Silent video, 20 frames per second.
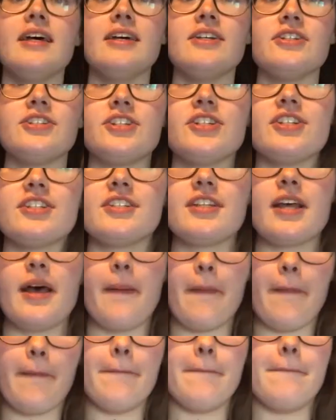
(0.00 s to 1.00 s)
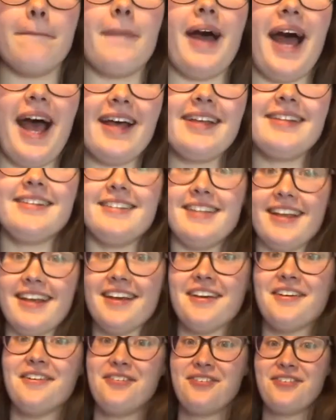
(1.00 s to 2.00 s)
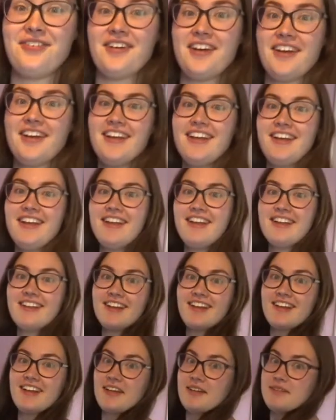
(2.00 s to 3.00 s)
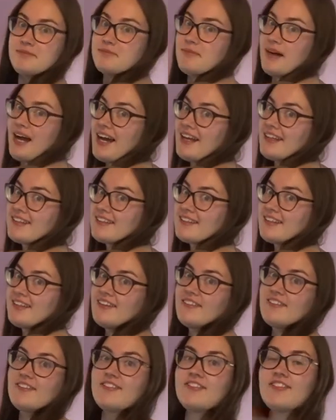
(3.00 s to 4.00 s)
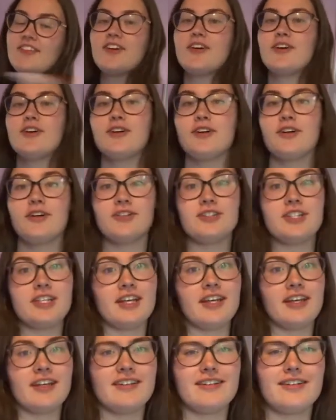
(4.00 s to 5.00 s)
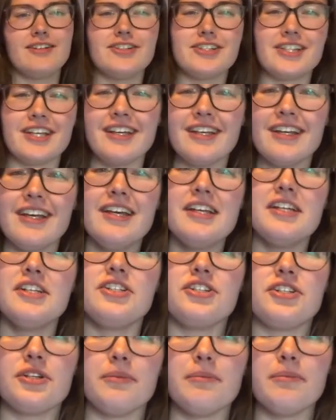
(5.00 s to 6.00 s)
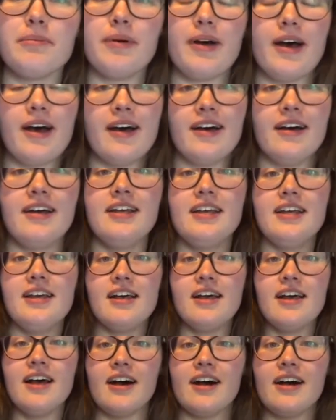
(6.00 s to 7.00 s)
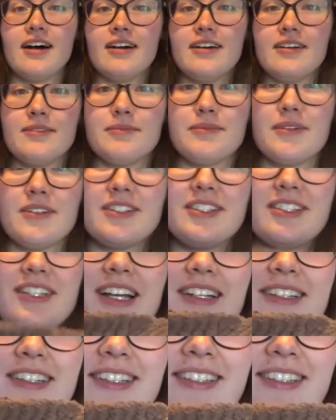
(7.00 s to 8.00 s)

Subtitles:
It's just a massive, like a massive hoodie jumper. I'm sad to